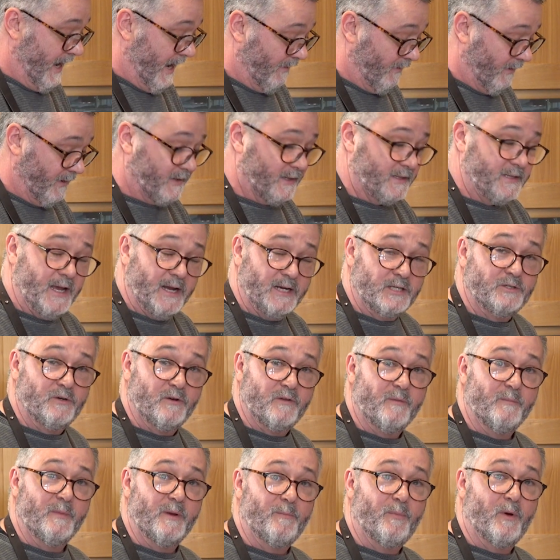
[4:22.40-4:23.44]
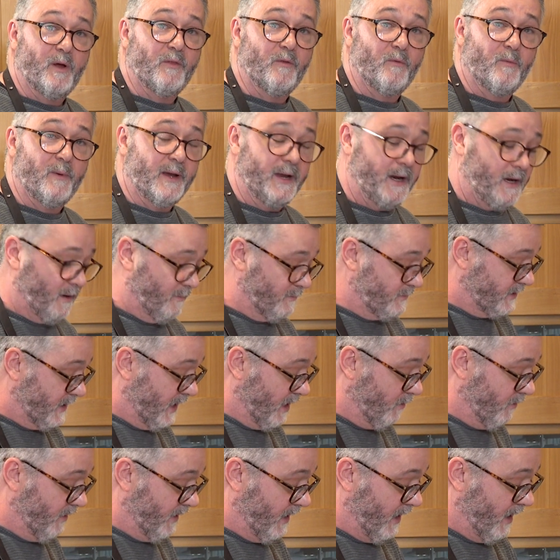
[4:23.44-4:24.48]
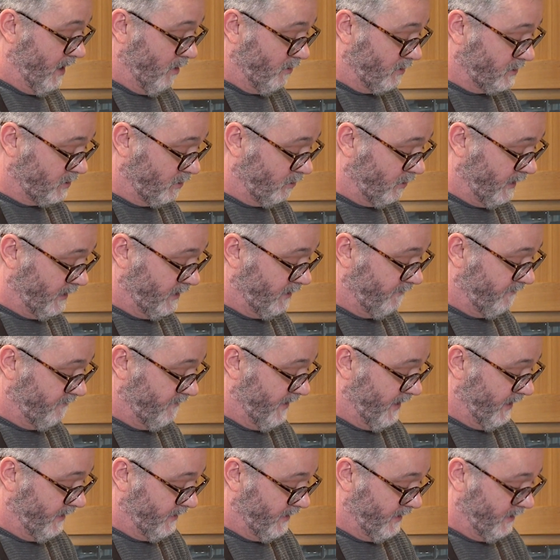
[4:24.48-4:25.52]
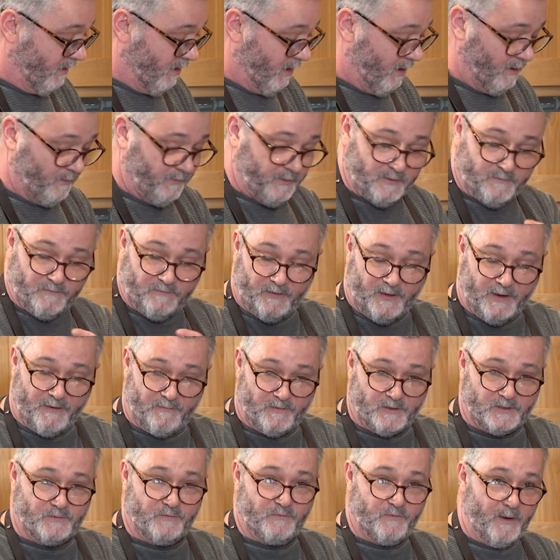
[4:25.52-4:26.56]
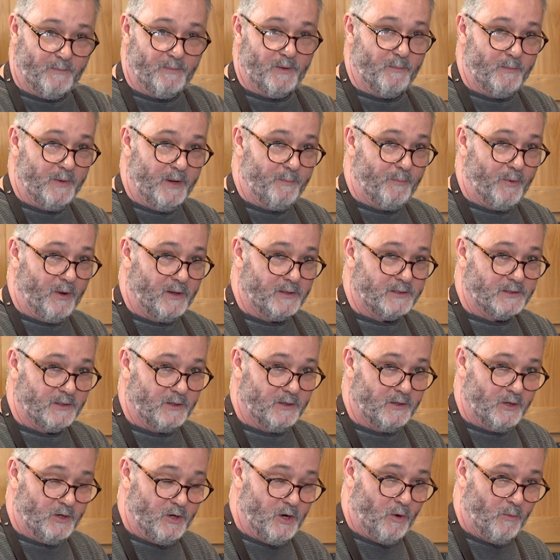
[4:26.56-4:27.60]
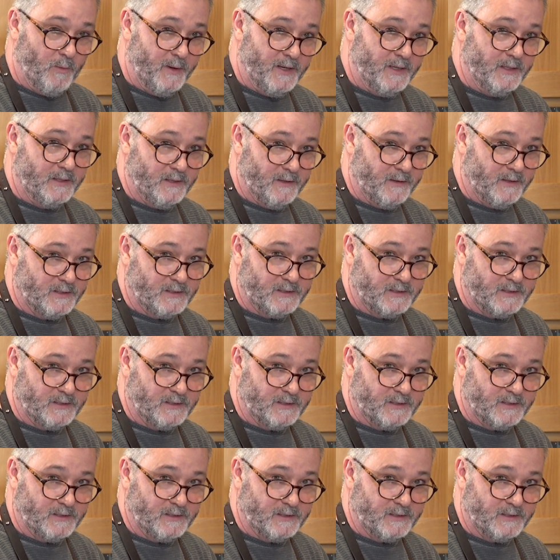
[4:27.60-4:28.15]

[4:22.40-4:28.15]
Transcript: I like the texture of the meatball, the way it comes out, and I also like the fact that all the flavors from the meatballs go into the